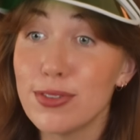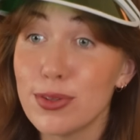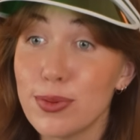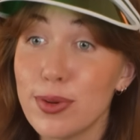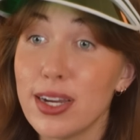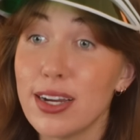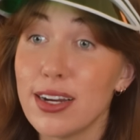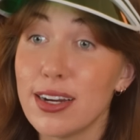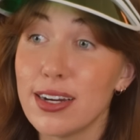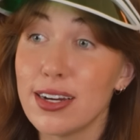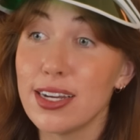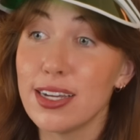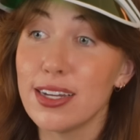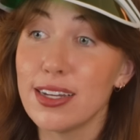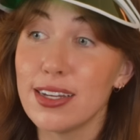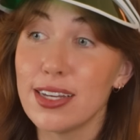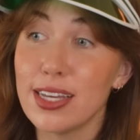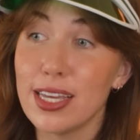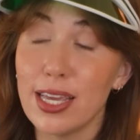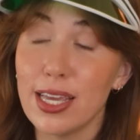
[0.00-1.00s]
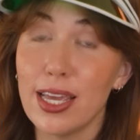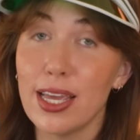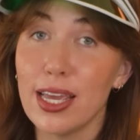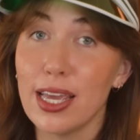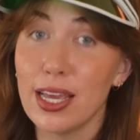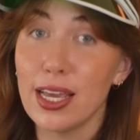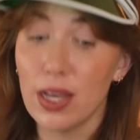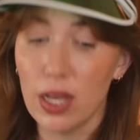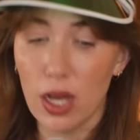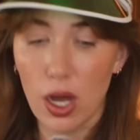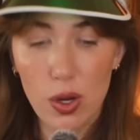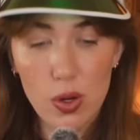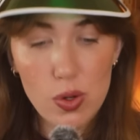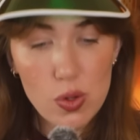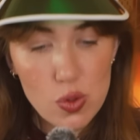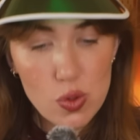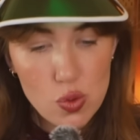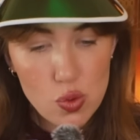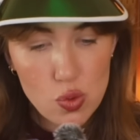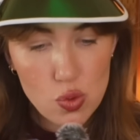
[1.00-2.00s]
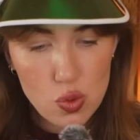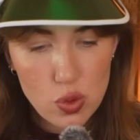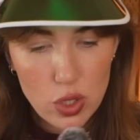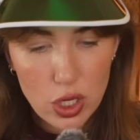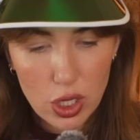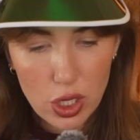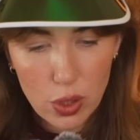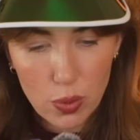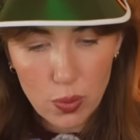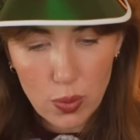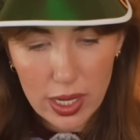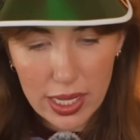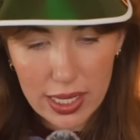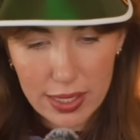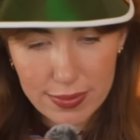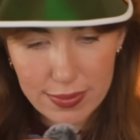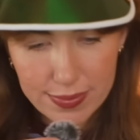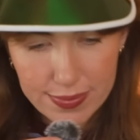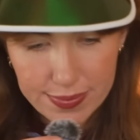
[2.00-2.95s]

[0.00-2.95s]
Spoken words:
where, oh, you know what?